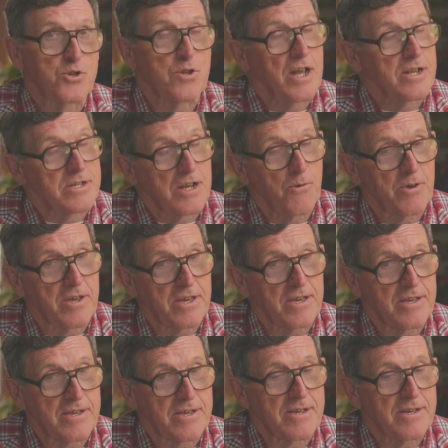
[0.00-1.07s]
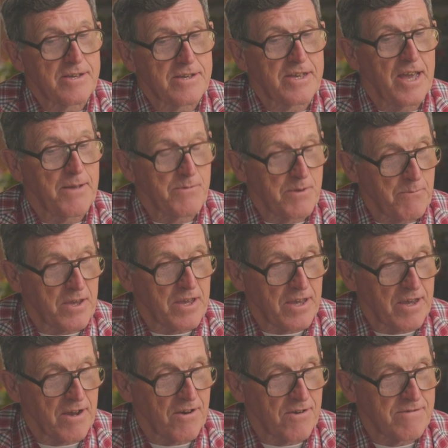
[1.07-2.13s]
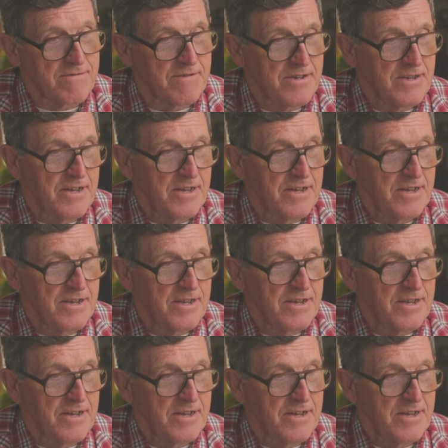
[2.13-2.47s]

So that's how we came to be here.